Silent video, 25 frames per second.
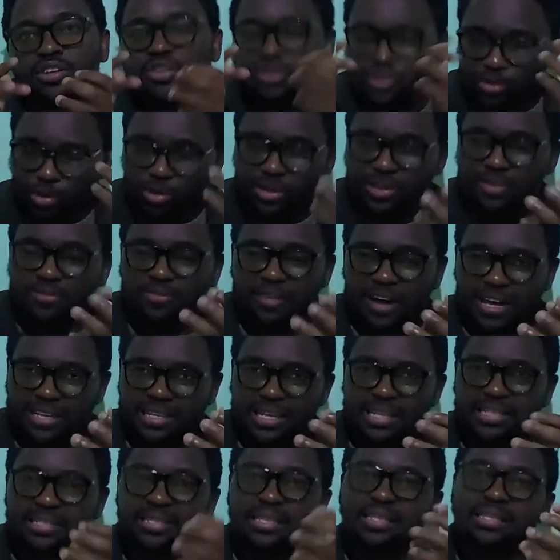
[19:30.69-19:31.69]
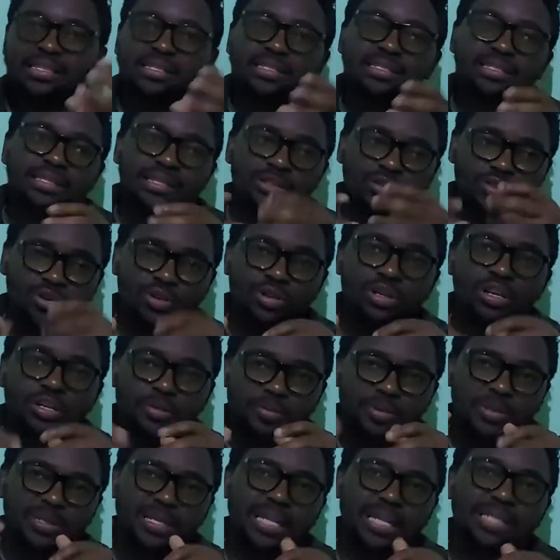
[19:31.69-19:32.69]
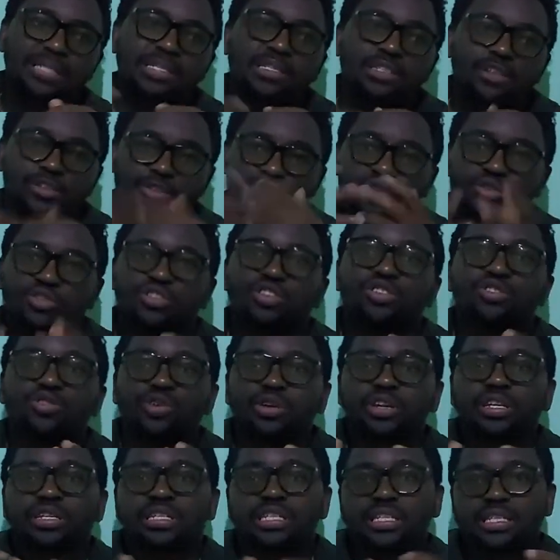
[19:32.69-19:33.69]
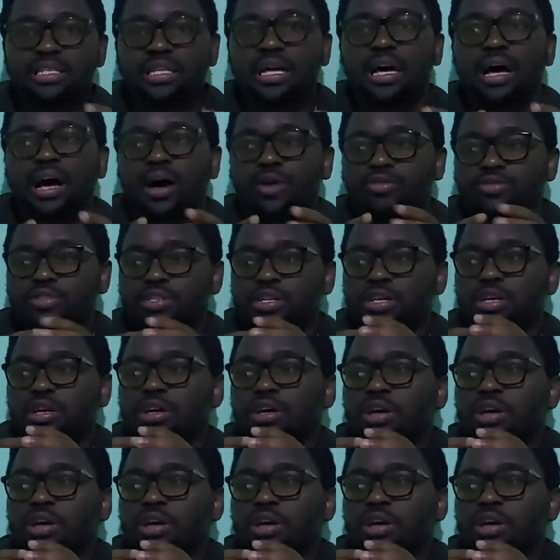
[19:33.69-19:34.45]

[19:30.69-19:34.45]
So the father is the senior, represents seniority in the house,